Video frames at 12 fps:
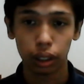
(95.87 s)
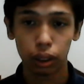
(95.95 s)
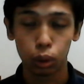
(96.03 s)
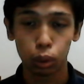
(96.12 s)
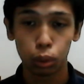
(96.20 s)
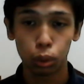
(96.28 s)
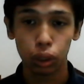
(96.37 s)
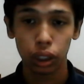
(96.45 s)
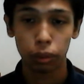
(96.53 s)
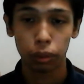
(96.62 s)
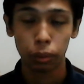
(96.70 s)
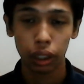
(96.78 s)
to
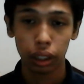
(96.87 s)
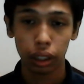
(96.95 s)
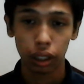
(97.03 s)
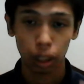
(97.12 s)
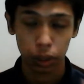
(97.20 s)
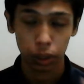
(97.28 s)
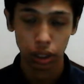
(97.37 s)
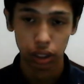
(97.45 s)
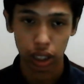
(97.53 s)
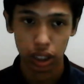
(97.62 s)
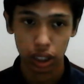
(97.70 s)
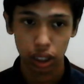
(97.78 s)
determine the capital
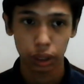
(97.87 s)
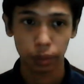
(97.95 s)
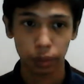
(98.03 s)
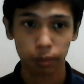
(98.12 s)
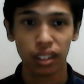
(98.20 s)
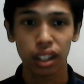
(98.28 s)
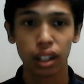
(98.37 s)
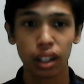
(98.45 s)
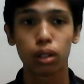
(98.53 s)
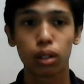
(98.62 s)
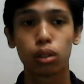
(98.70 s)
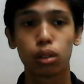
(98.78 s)
structure.
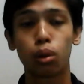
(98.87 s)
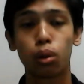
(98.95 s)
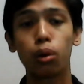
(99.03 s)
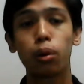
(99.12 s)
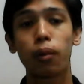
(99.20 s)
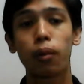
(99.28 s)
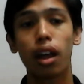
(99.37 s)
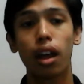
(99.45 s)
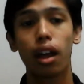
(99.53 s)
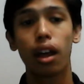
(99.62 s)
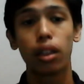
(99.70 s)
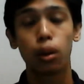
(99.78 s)
So
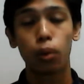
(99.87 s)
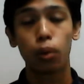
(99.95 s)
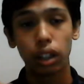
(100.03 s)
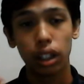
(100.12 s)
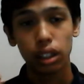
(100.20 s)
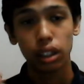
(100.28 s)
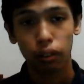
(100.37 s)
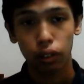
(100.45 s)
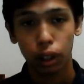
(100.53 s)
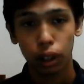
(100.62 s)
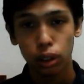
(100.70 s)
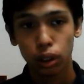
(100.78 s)
the weighted
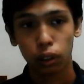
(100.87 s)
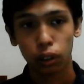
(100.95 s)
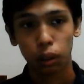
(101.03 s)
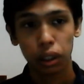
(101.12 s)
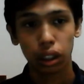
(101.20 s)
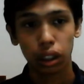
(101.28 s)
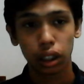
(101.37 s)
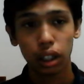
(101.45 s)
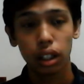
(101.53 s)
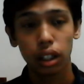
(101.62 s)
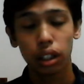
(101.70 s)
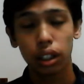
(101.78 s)
average cost of capital
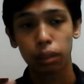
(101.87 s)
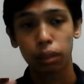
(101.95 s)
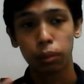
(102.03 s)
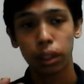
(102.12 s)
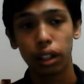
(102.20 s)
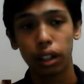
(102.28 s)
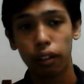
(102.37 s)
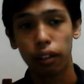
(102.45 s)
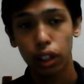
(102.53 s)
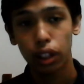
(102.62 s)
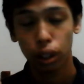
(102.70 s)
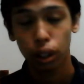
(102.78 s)
determine the
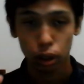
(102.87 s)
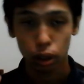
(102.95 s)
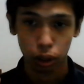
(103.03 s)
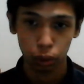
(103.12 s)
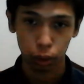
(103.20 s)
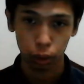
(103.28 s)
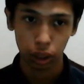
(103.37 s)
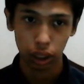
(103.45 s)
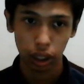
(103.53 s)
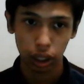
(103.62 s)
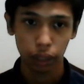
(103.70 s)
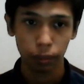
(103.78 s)
average cost of
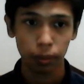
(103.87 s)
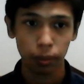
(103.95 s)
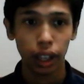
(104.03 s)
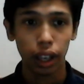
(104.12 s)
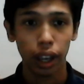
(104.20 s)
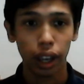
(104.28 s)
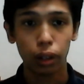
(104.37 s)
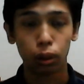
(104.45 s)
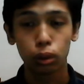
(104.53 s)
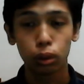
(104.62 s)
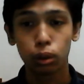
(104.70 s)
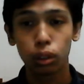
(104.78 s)
equity and
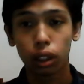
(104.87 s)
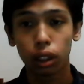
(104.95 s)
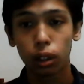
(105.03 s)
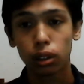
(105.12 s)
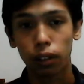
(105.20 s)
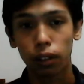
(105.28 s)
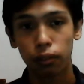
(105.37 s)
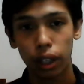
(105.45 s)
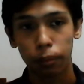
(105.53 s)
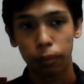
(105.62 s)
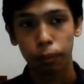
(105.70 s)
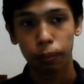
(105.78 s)
also the cost of
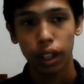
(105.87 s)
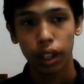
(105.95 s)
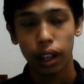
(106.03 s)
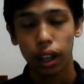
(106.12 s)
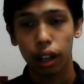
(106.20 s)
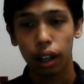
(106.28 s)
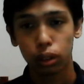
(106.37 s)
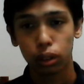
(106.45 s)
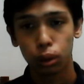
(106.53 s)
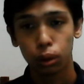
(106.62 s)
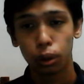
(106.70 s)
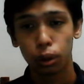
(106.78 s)
debt.
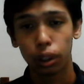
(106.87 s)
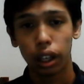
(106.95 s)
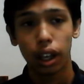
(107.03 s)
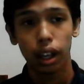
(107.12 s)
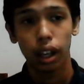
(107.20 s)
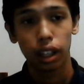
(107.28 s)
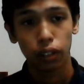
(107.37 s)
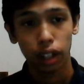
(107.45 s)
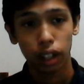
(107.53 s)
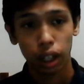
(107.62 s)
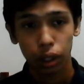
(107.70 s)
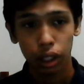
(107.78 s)
So if a
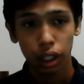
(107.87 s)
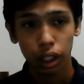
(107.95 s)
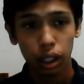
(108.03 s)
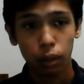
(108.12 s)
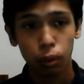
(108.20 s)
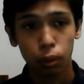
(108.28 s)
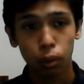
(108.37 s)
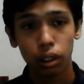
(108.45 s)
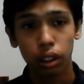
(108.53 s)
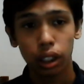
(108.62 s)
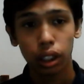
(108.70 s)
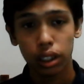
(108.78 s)
company
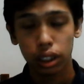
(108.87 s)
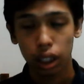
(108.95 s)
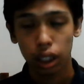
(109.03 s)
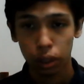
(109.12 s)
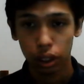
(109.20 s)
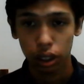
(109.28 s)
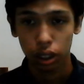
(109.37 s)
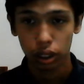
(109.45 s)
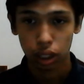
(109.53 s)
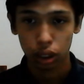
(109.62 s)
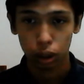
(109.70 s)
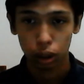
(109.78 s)
want its capital
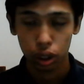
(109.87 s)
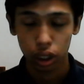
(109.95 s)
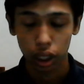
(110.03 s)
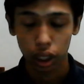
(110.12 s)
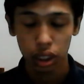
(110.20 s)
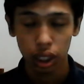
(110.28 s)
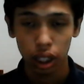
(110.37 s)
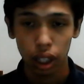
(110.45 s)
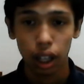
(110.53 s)
structure to change,